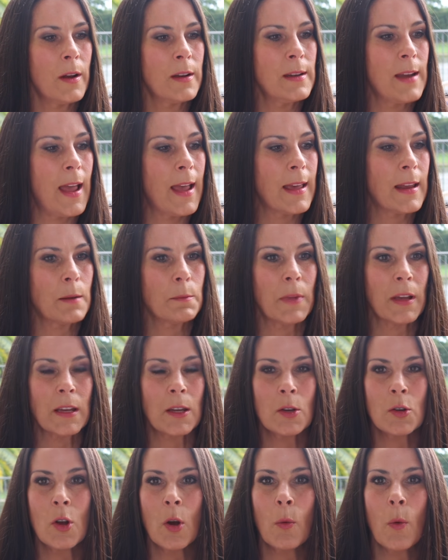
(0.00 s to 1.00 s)
one day and I'm
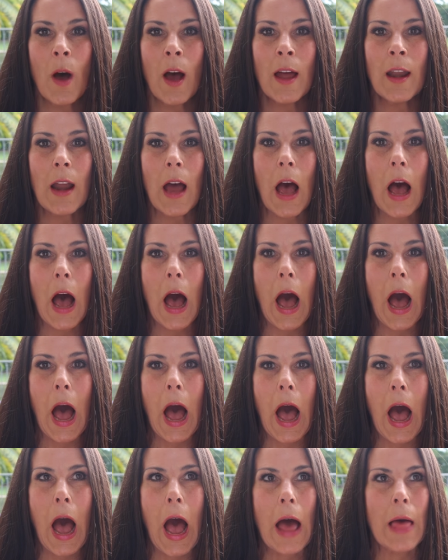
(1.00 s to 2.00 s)
like, you know what?
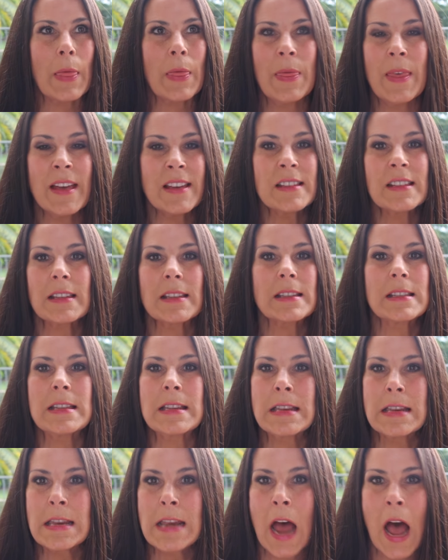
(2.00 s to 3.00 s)
This is
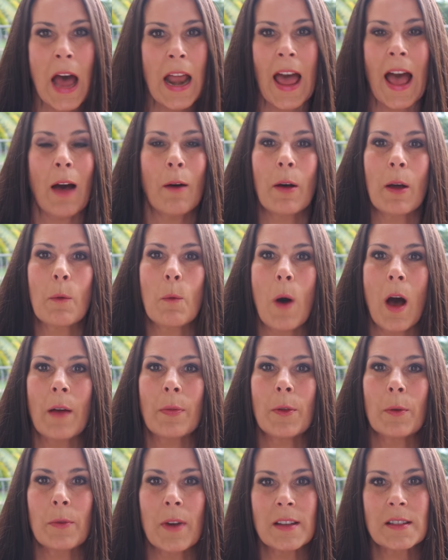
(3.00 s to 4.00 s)
not how I
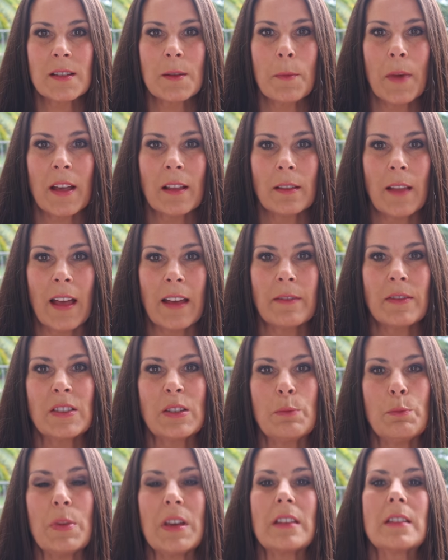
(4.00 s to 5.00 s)
want the rest of my life
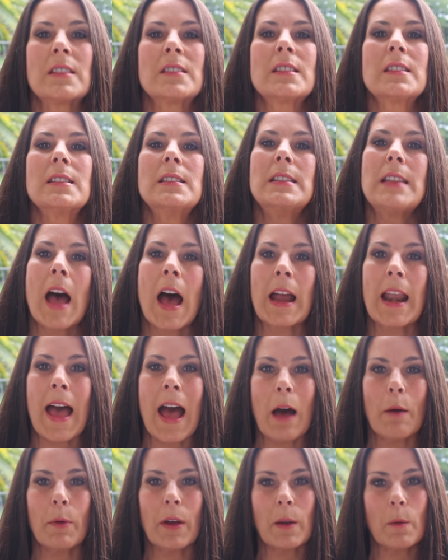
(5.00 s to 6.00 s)
to be. This is not
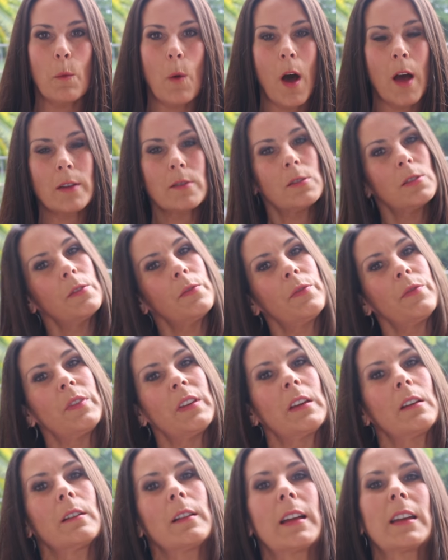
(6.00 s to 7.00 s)
how I want to
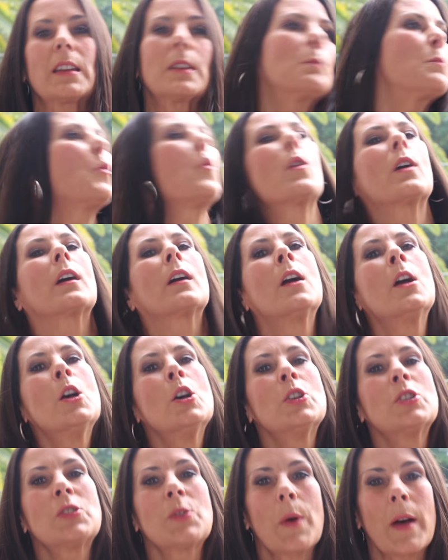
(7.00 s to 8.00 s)
feel anymore.
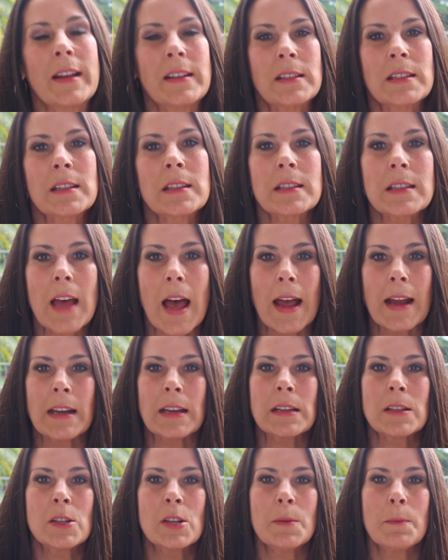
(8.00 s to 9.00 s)
So I
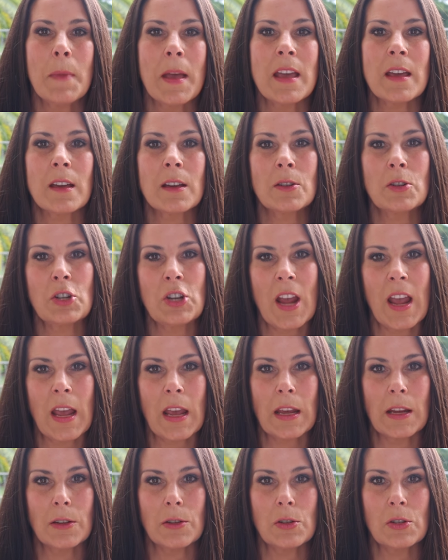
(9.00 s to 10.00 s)
decided to make a
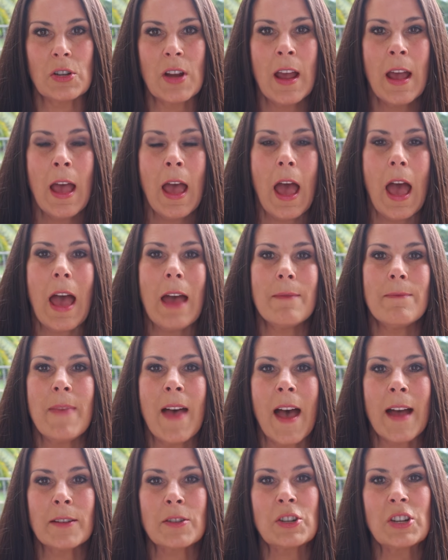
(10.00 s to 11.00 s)
change. And
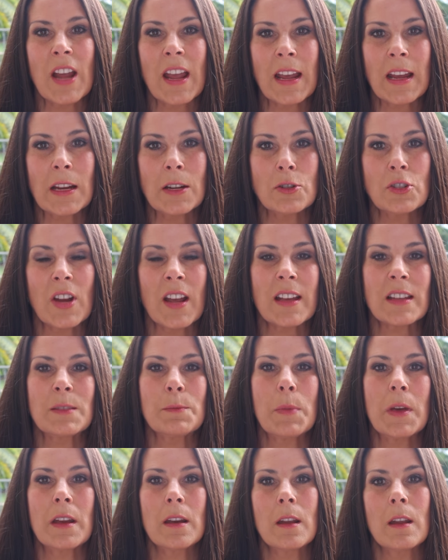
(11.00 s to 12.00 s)
that change
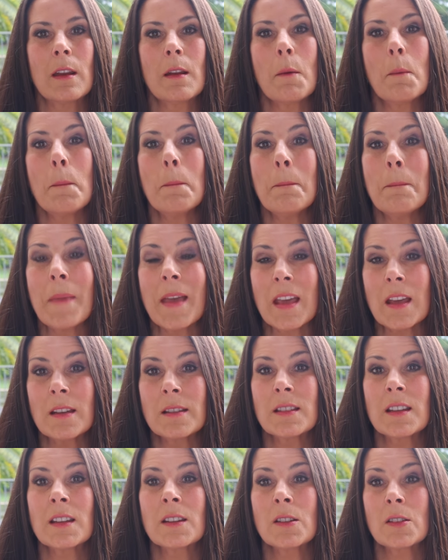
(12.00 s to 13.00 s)
has been an
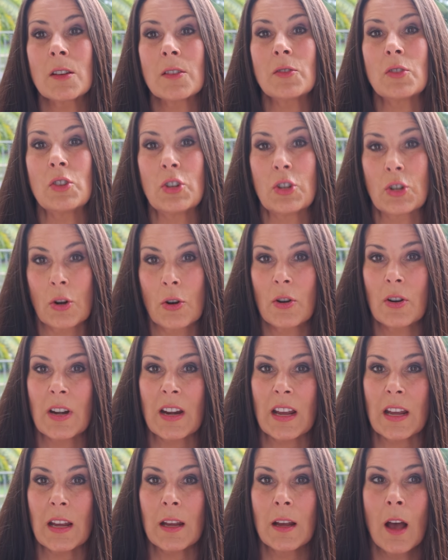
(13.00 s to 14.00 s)
amazing
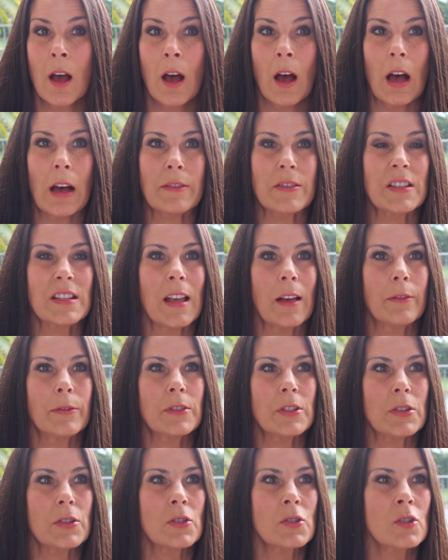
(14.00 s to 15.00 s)
journey of
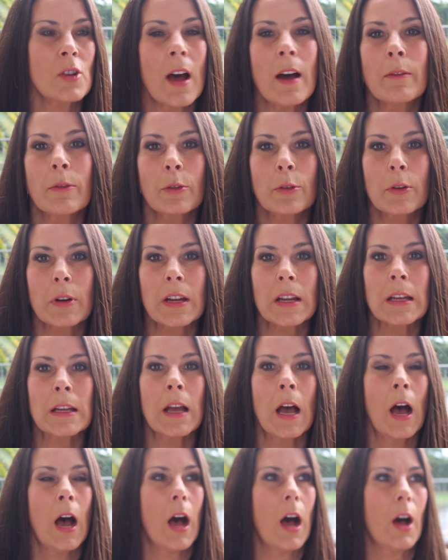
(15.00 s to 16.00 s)
self-discovery,
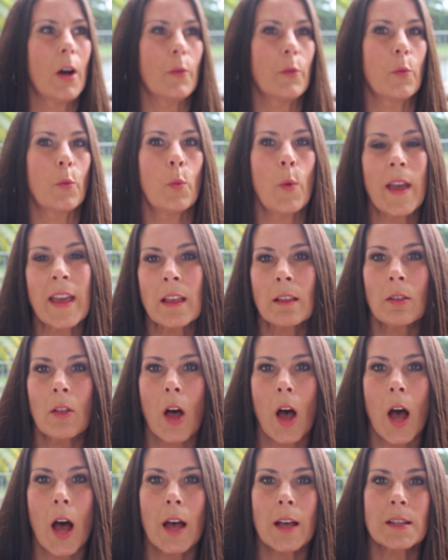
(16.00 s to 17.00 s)
of weight
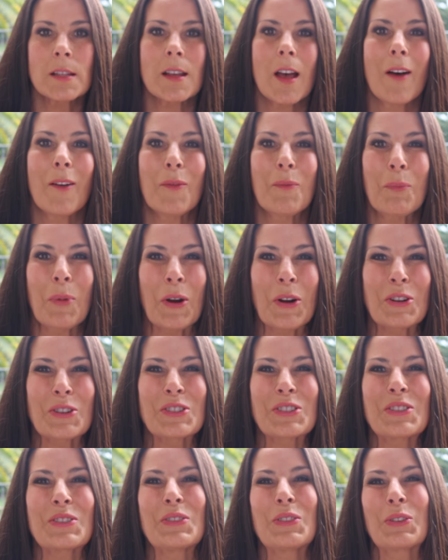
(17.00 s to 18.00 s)
loss, of
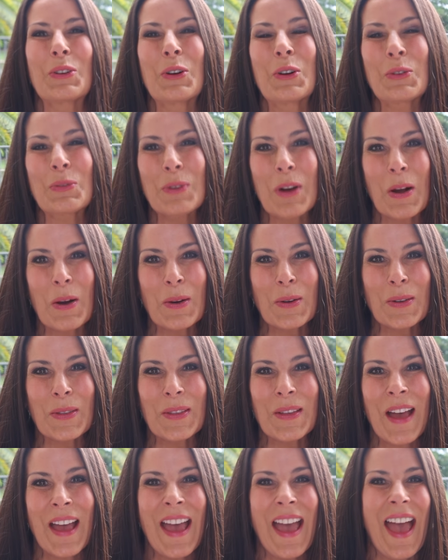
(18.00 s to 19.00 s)
personal growth,
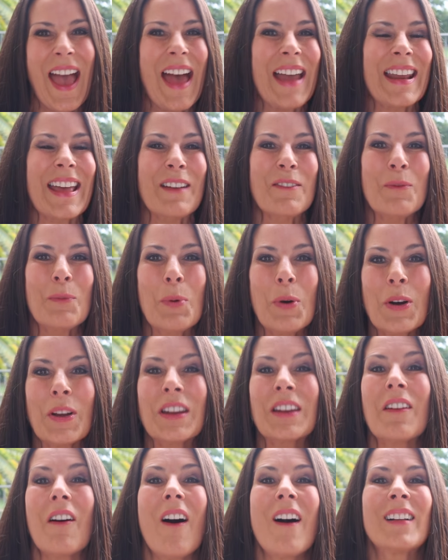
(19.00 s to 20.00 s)
and I've put
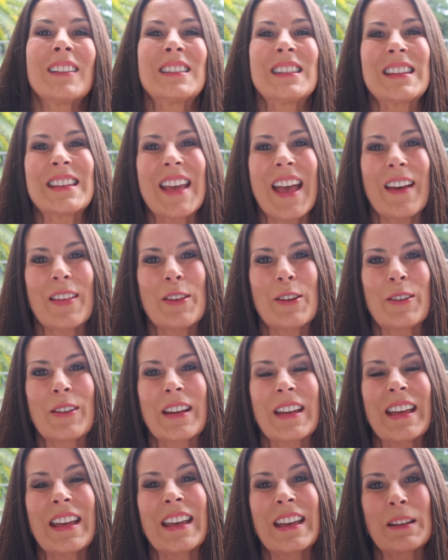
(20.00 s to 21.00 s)
it all
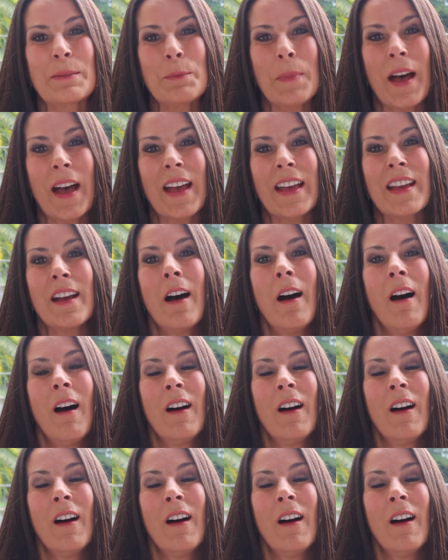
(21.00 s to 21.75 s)
together in my